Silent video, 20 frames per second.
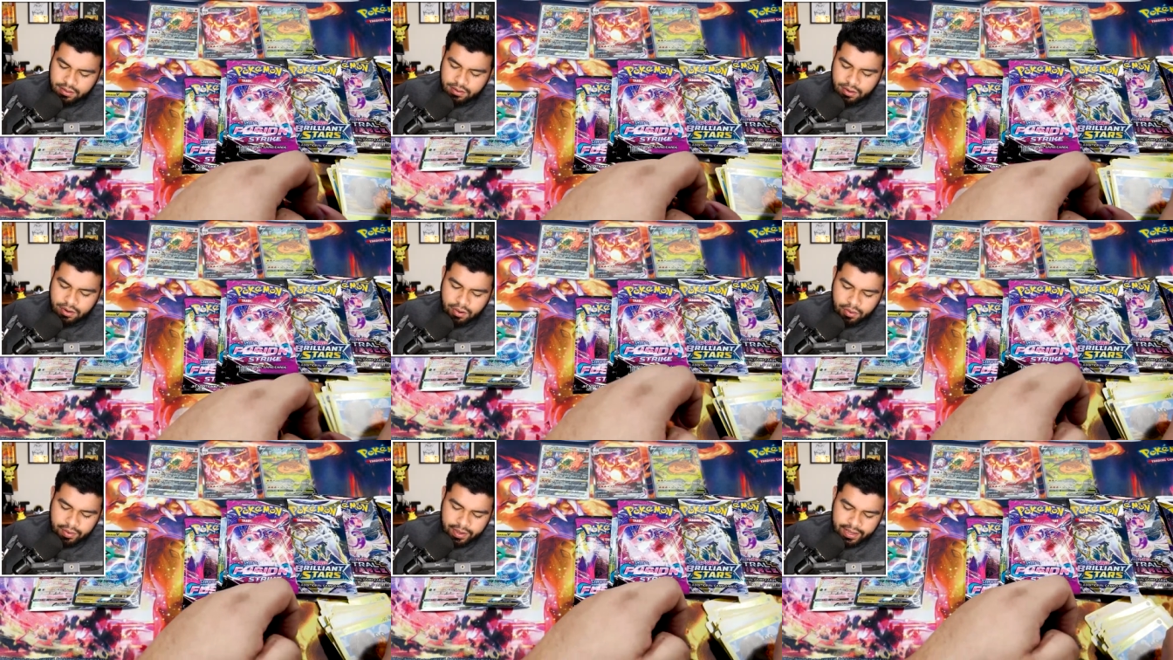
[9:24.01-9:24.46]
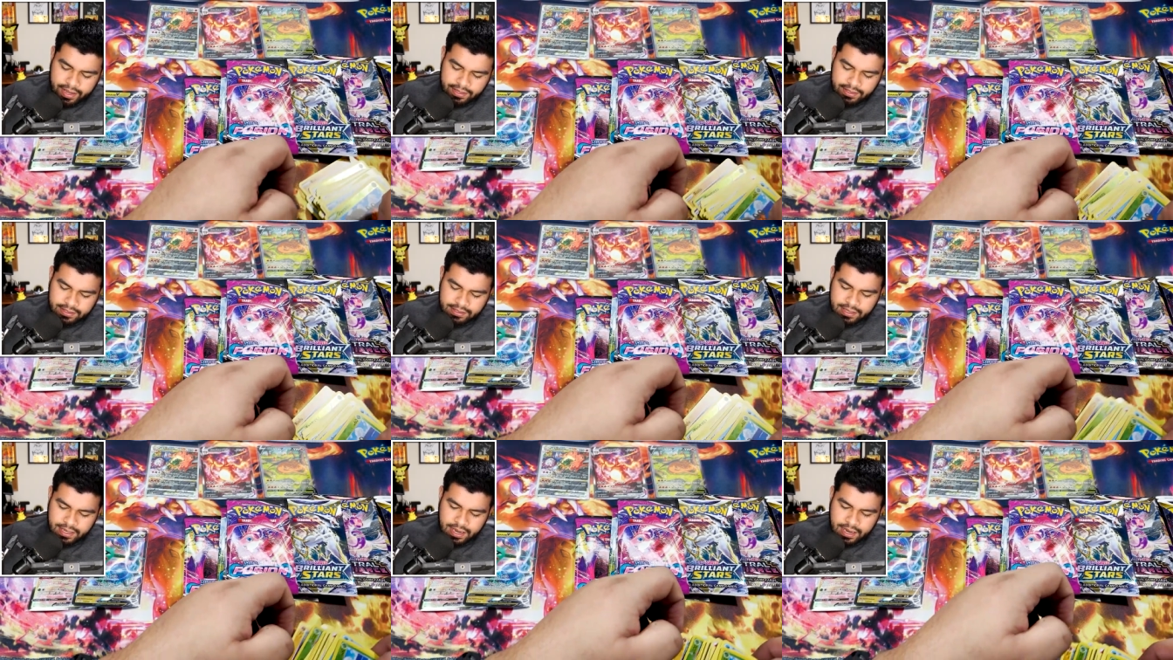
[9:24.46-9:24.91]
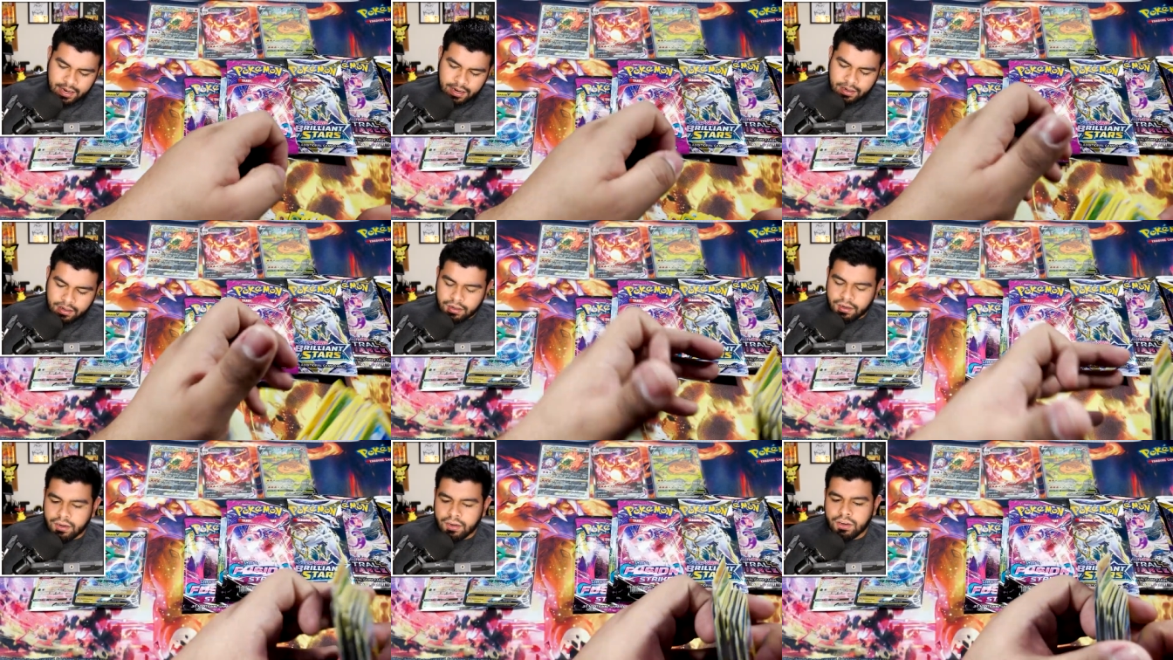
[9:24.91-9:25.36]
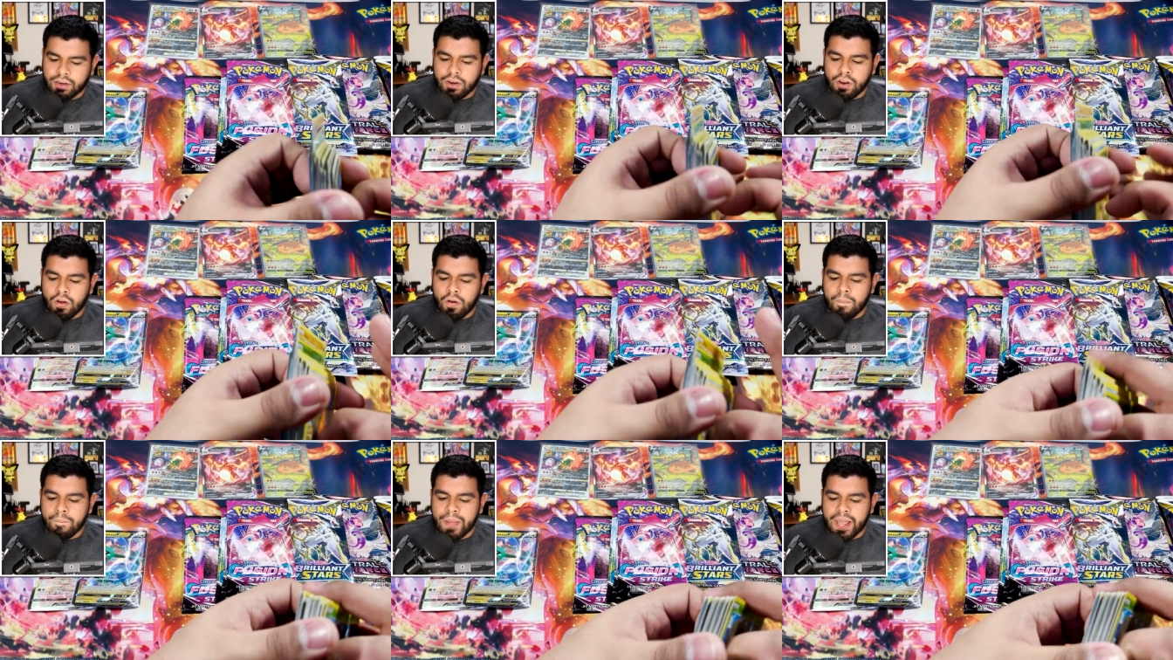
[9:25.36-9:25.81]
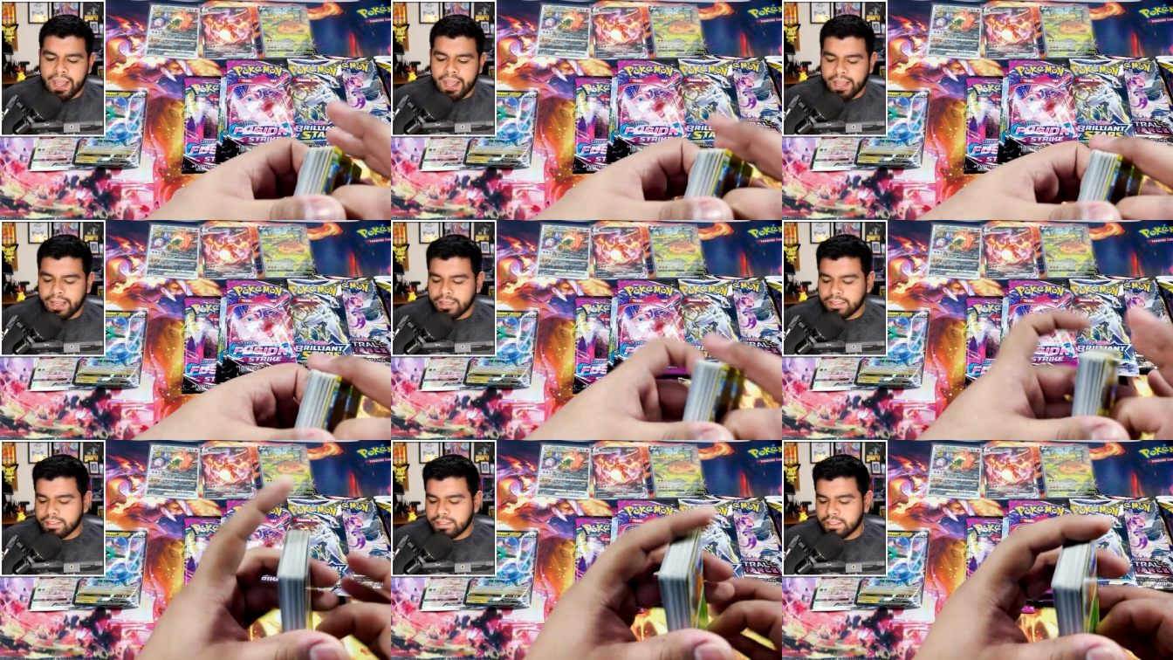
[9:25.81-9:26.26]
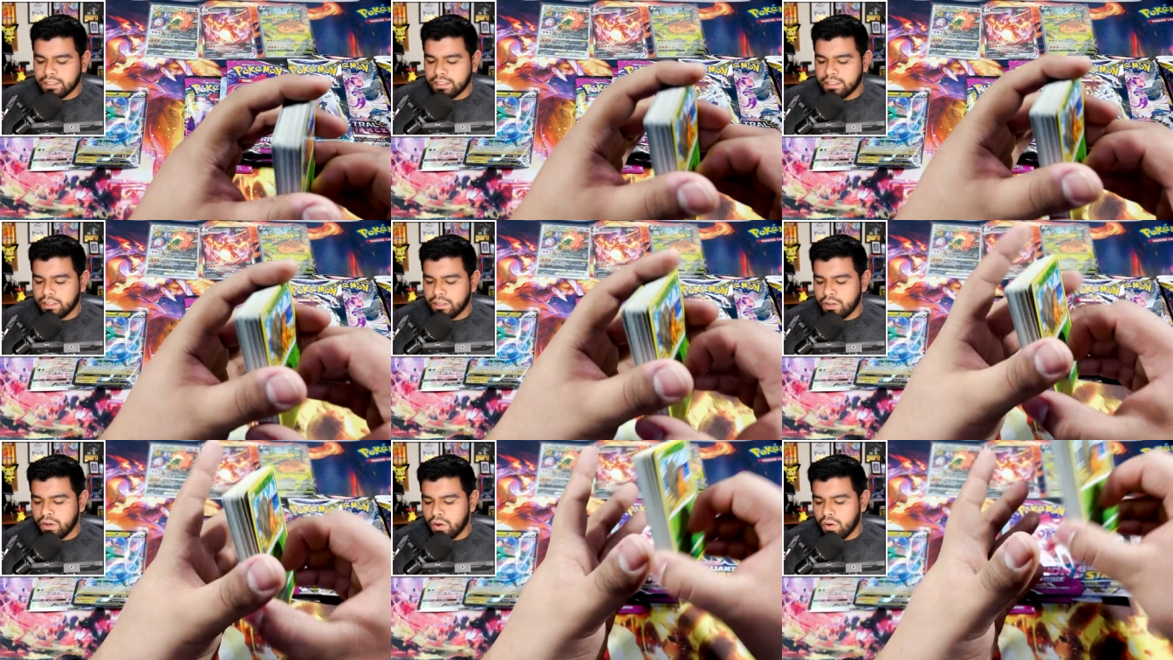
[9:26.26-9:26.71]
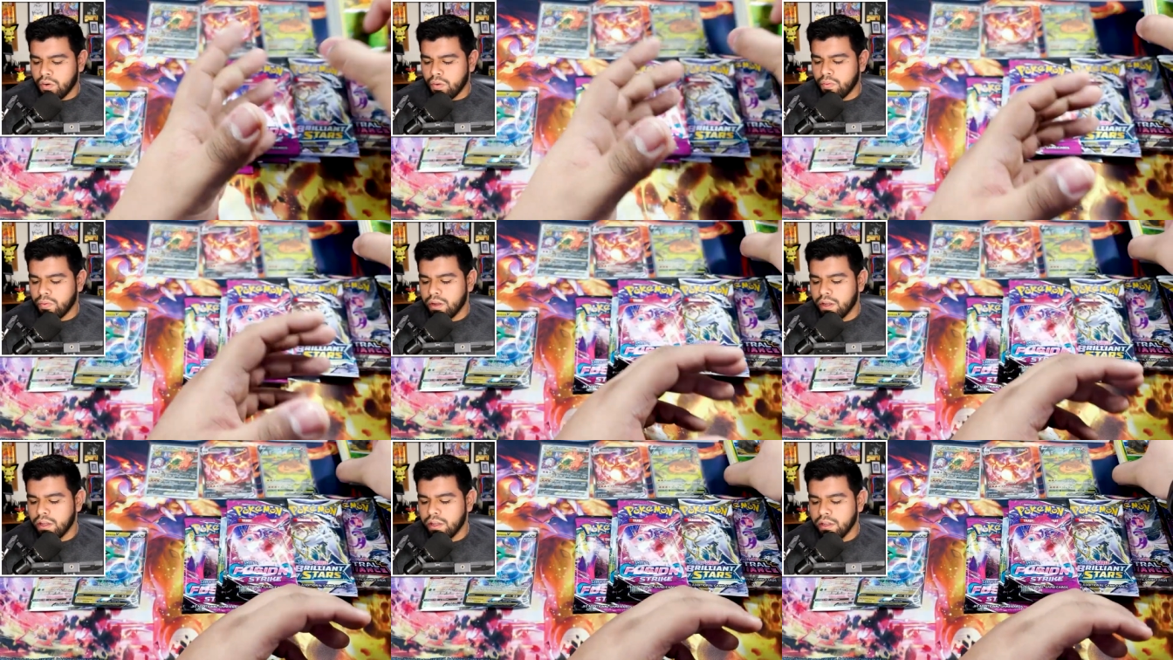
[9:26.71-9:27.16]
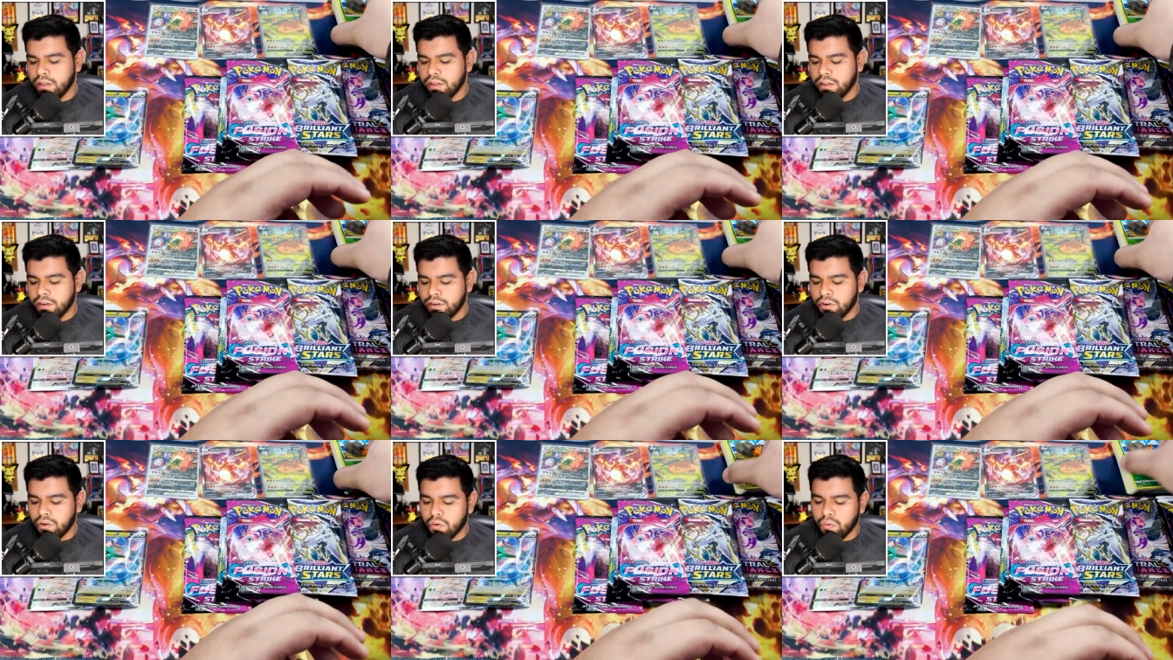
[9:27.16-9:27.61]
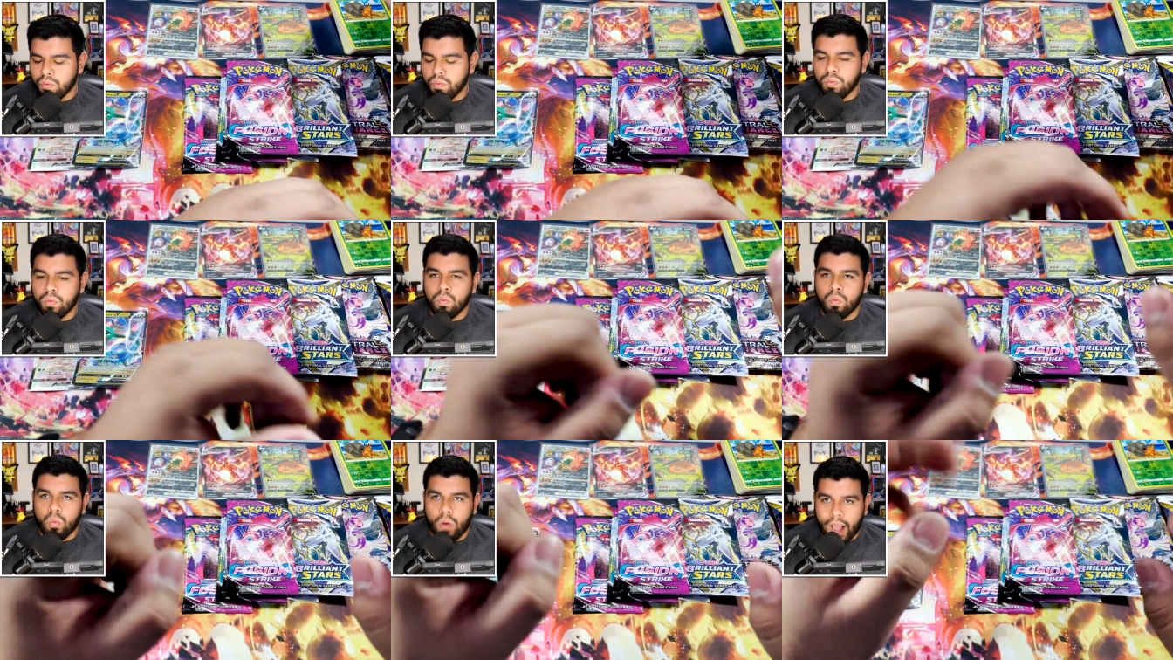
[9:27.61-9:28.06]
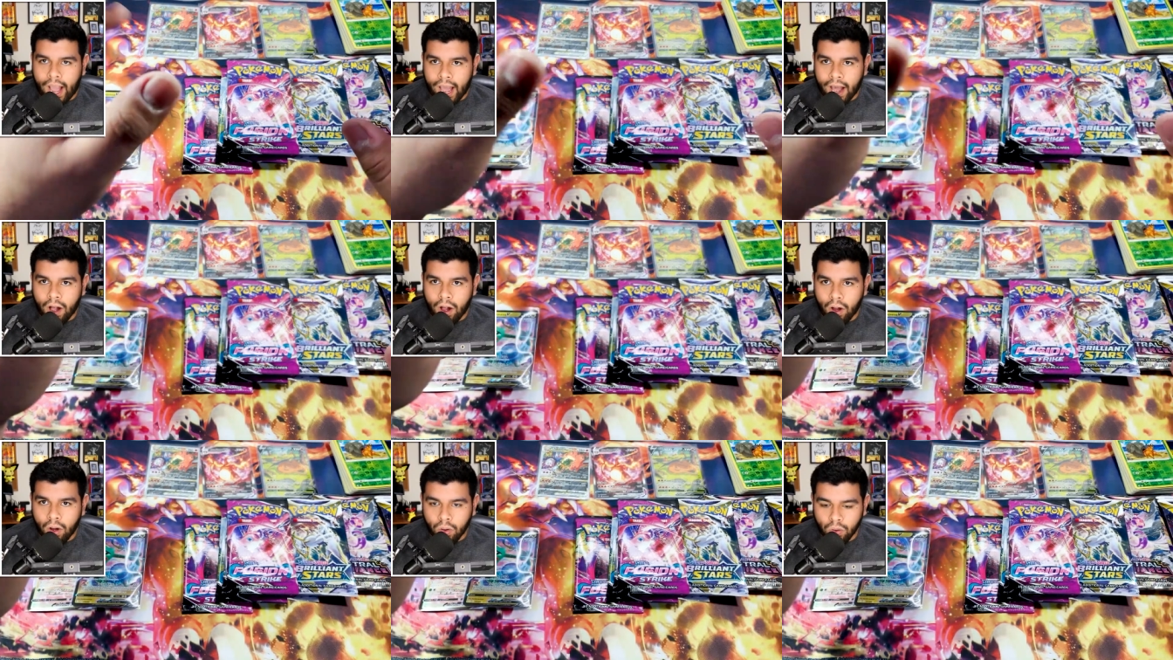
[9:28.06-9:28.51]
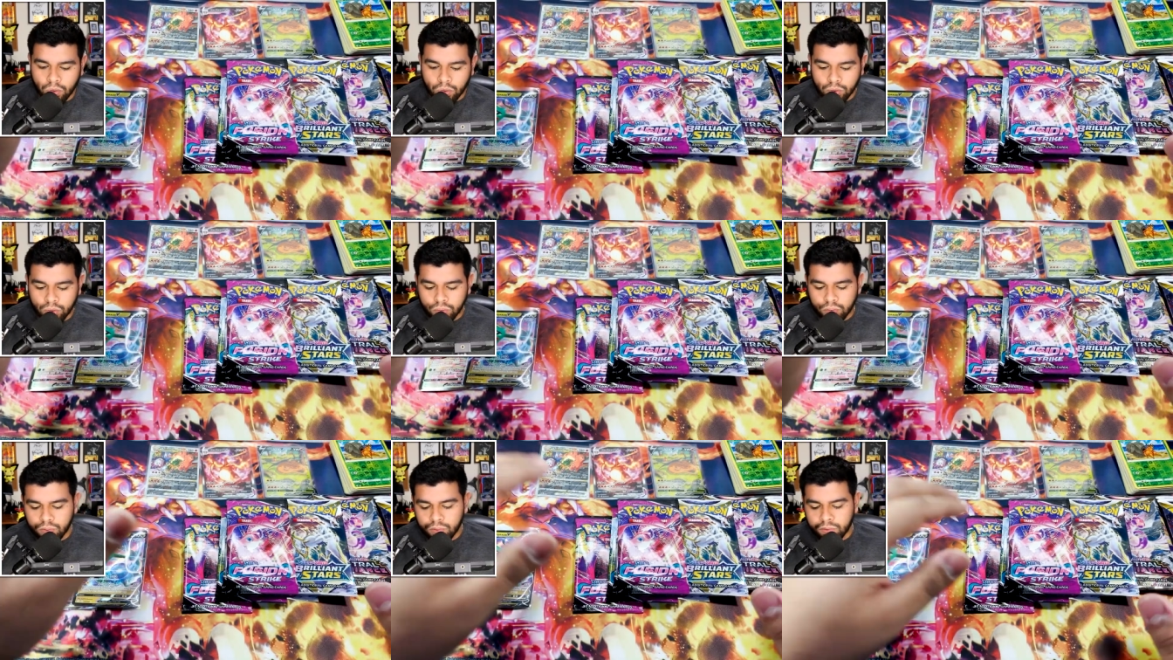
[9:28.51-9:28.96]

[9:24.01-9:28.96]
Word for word: No hits there, no bangs, no. Wow.